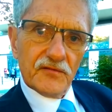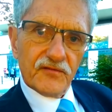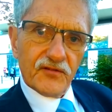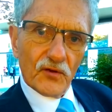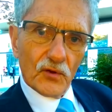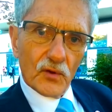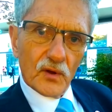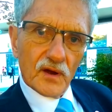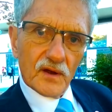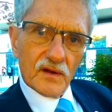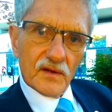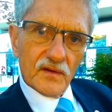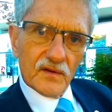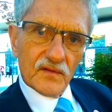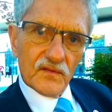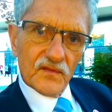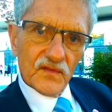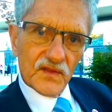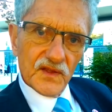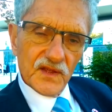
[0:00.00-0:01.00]
for
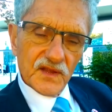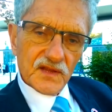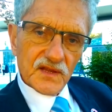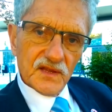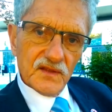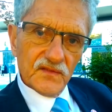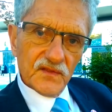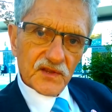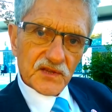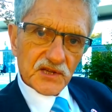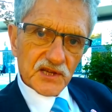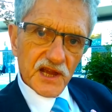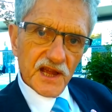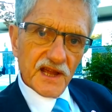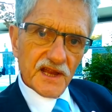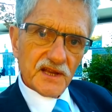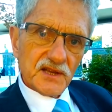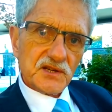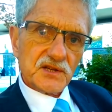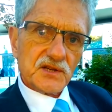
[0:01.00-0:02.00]
the
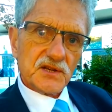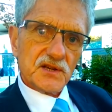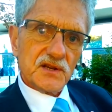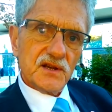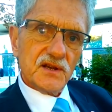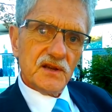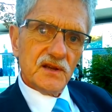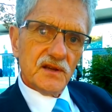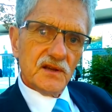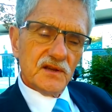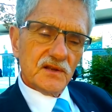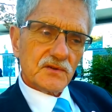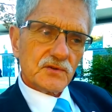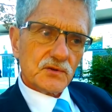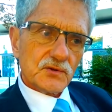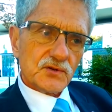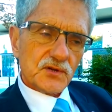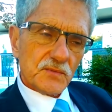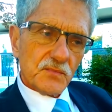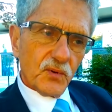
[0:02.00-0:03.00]
change
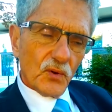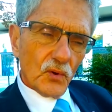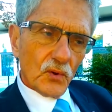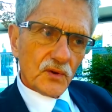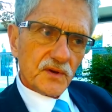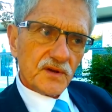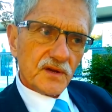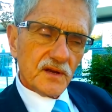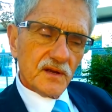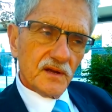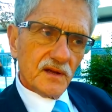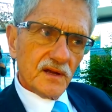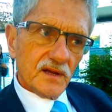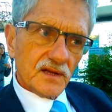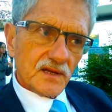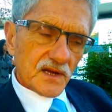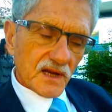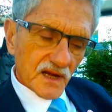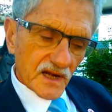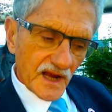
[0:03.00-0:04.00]
to support
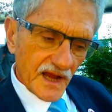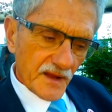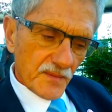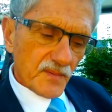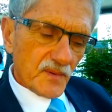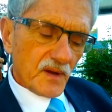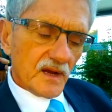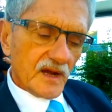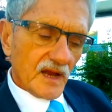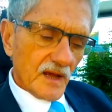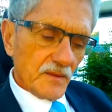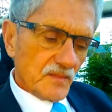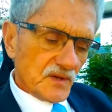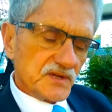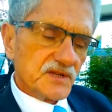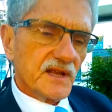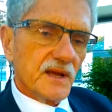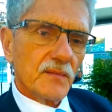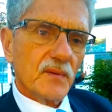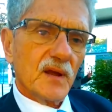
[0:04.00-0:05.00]
climate
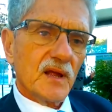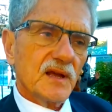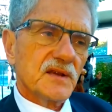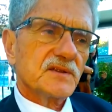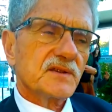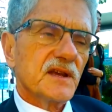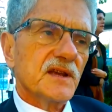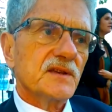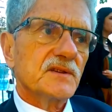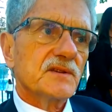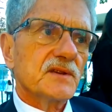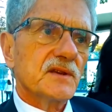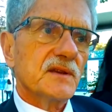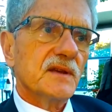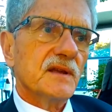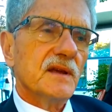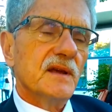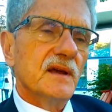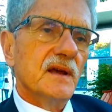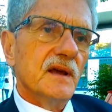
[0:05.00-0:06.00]
stabilization
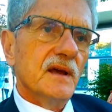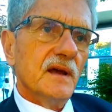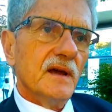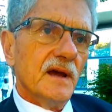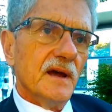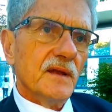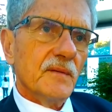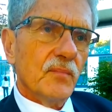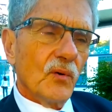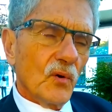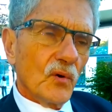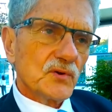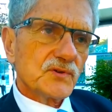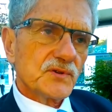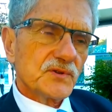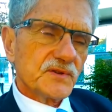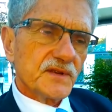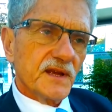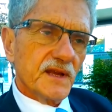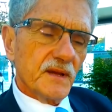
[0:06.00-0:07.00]
and more
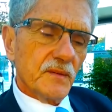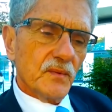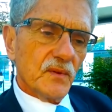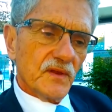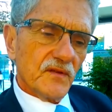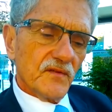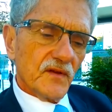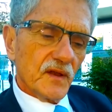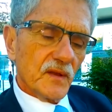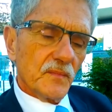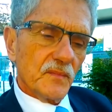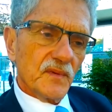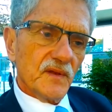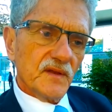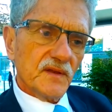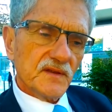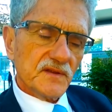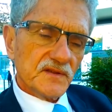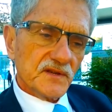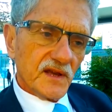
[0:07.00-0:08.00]
sustainable development
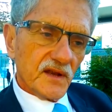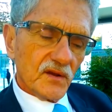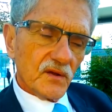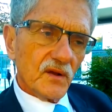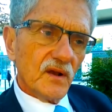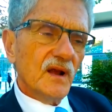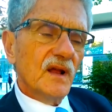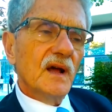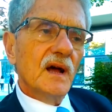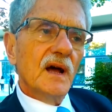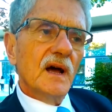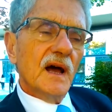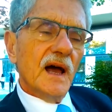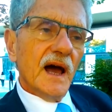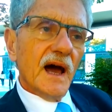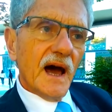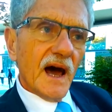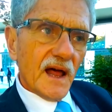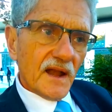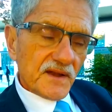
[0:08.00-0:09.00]
in general.
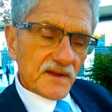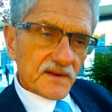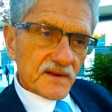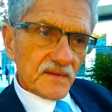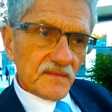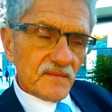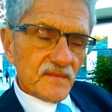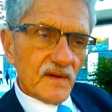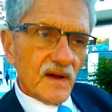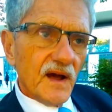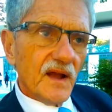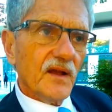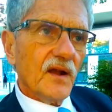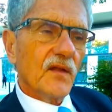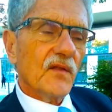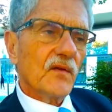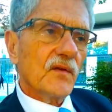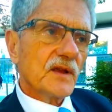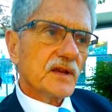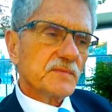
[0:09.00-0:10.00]
And
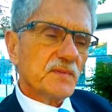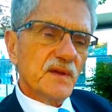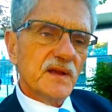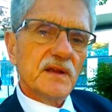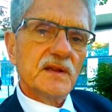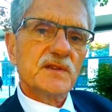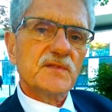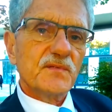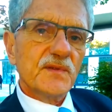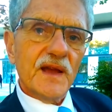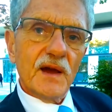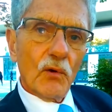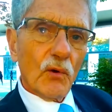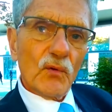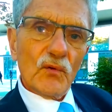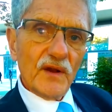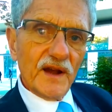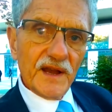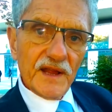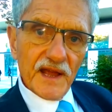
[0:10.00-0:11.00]
another experience we
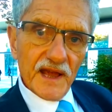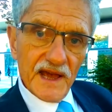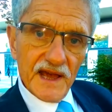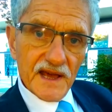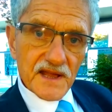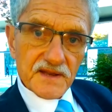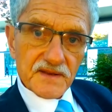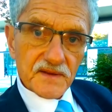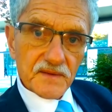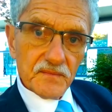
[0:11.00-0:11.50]
already had